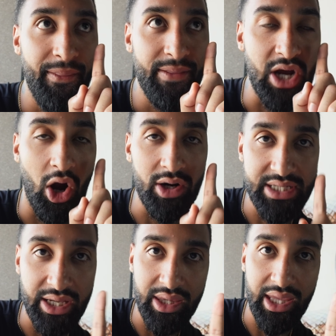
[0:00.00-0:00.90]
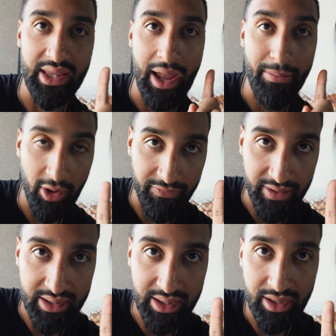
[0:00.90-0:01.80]
to articulate that
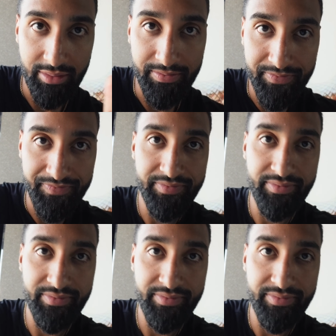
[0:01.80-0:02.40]
perfectly. It's my